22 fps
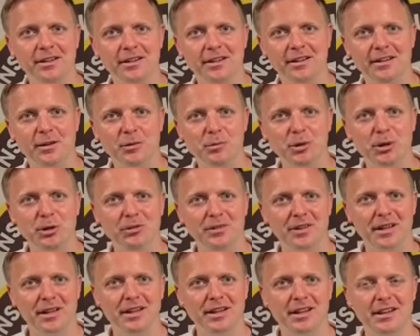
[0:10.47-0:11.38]

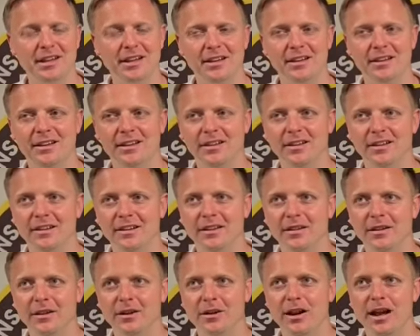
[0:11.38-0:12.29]
building and
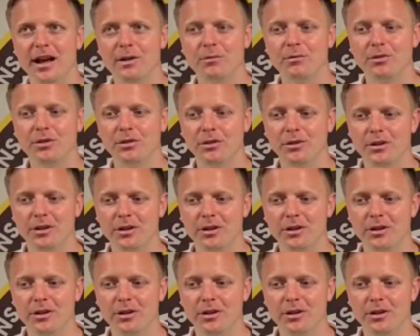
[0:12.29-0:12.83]
in the ground.